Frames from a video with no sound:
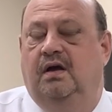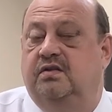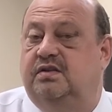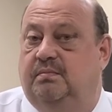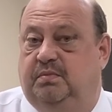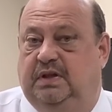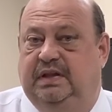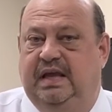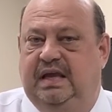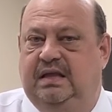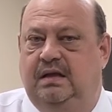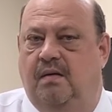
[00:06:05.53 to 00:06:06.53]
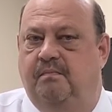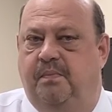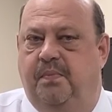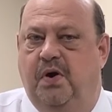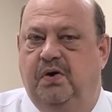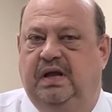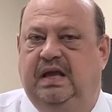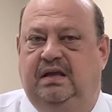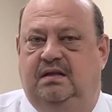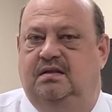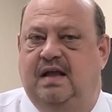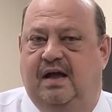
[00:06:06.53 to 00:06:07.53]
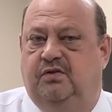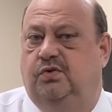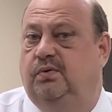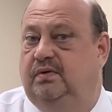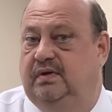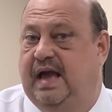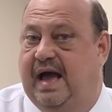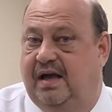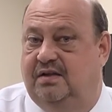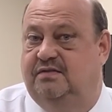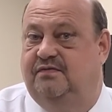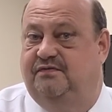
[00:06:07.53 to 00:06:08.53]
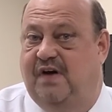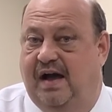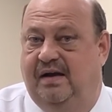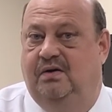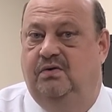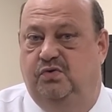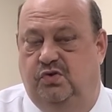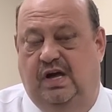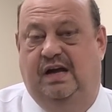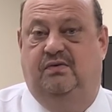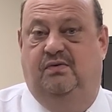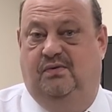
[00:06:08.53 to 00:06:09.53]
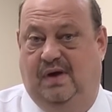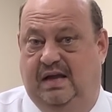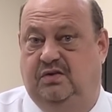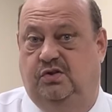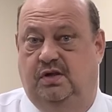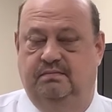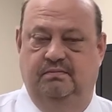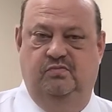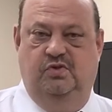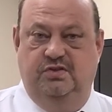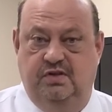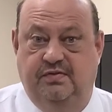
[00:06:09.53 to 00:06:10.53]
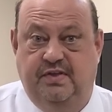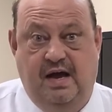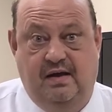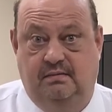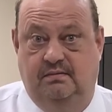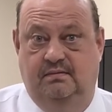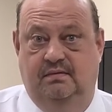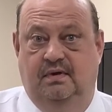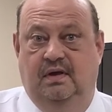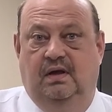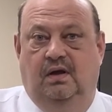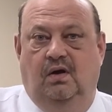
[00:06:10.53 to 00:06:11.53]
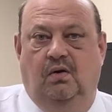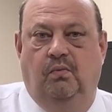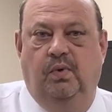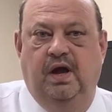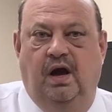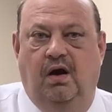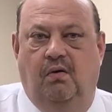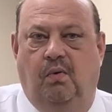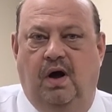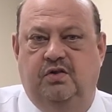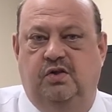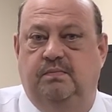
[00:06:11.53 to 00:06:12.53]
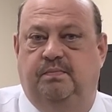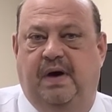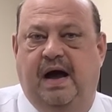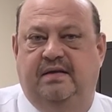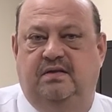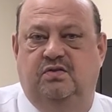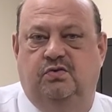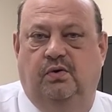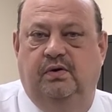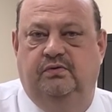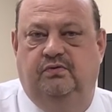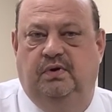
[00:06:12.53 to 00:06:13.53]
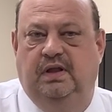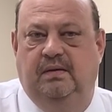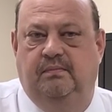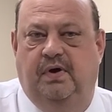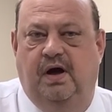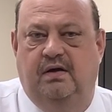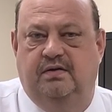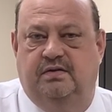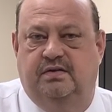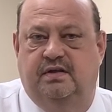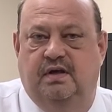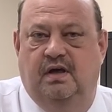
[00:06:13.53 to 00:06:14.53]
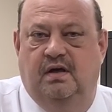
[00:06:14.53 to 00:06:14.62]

some clean burning natural gas fire generation. Just a thought. We are watching Biden's oil drilling pause.